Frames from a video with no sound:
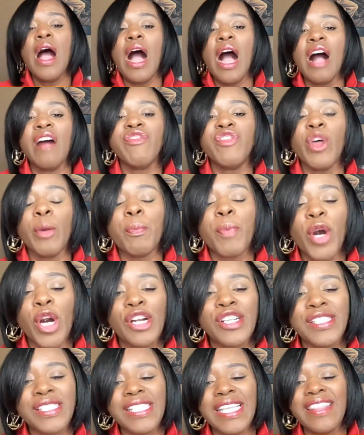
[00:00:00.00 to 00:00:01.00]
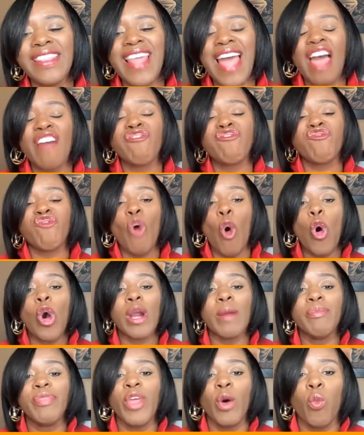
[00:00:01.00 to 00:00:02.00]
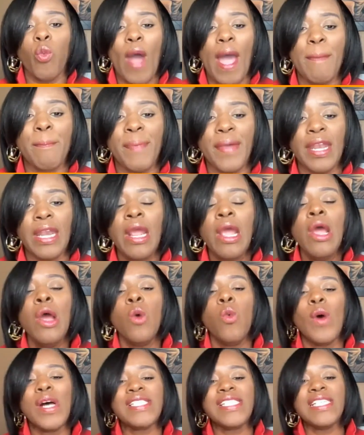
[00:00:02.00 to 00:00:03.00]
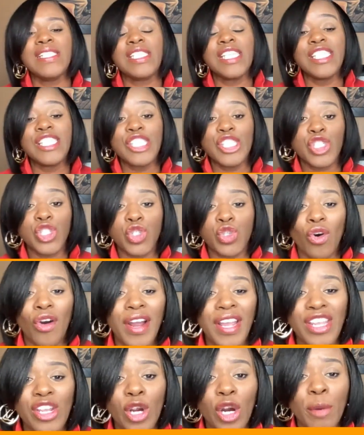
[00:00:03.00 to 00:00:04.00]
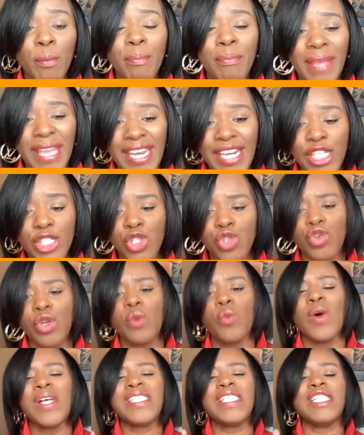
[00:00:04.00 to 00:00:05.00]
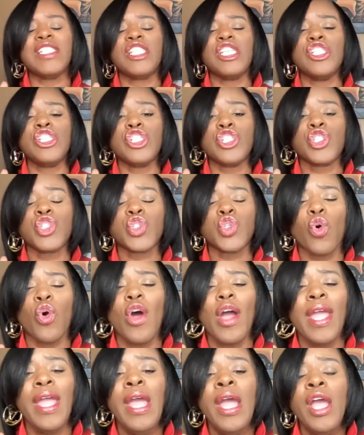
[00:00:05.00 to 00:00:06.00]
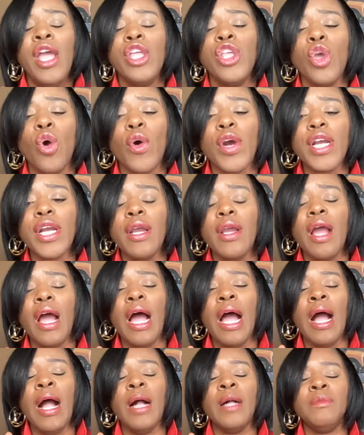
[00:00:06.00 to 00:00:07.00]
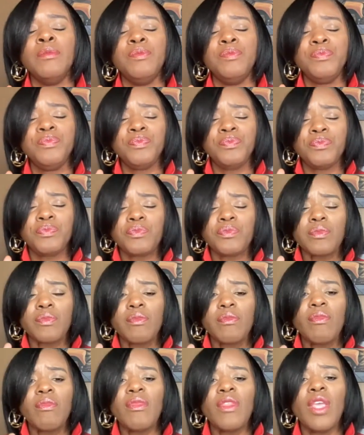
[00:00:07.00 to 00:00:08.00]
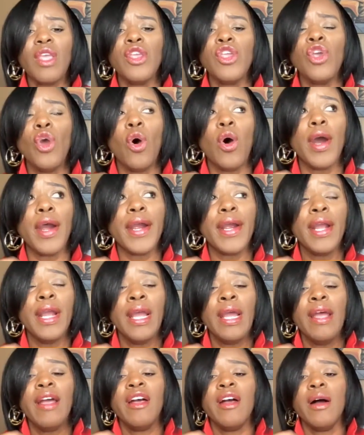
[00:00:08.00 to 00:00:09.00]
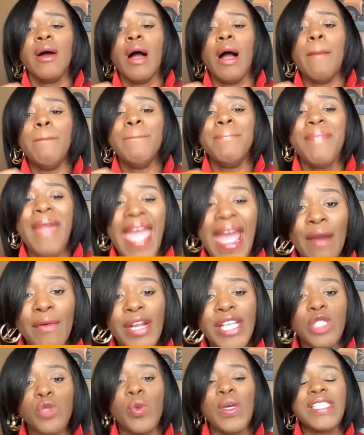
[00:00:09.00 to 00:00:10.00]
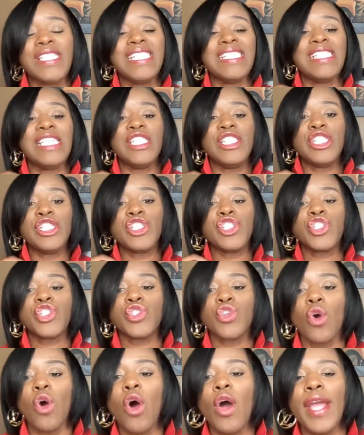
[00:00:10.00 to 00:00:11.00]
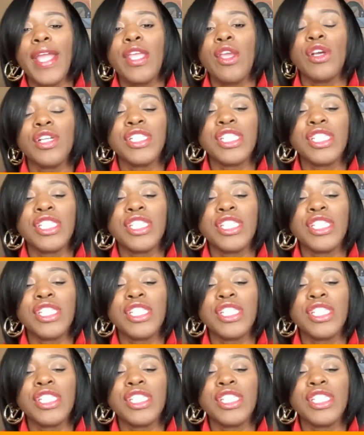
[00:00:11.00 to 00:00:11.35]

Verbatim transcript: of the person that formed the weapon? Was it to destroy your ministry? Was it to destroy your um your marriage? Was it to destroy your